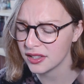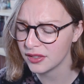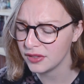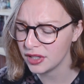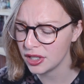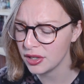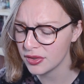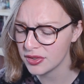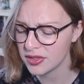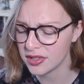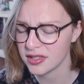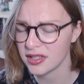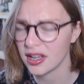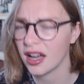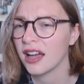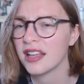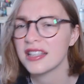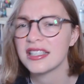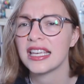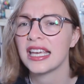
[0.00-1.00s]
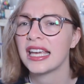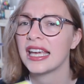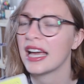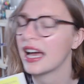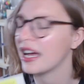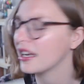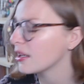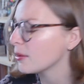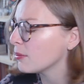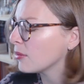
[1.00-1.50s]
of youth society,
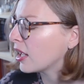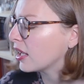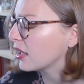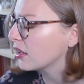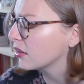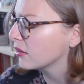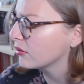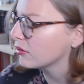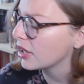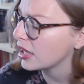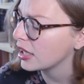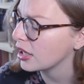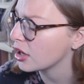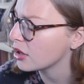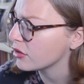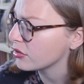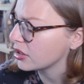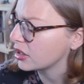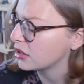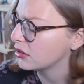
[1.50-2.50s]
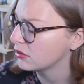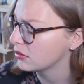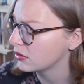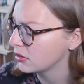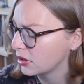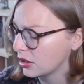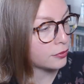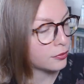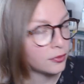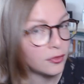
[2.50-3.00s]
and I'm like really over it.
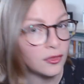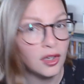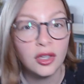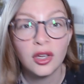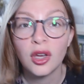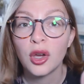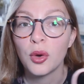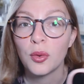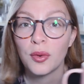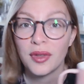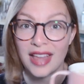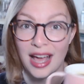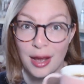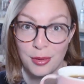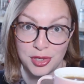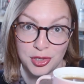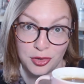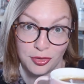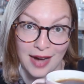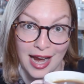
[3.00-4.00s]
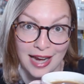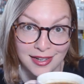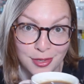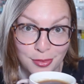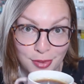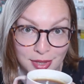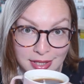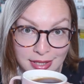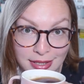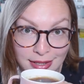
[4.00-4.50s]
Well, that was a rant,
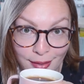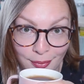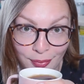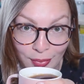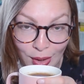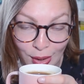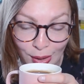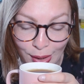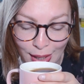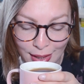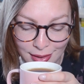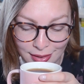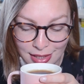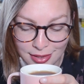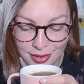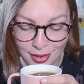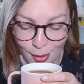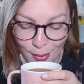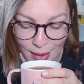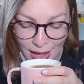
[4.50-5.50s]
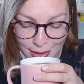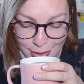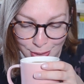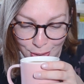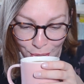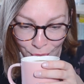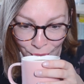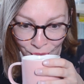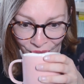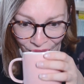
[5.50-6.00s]
wasn't it? Okay, let's go back
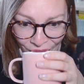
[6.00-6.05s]
to a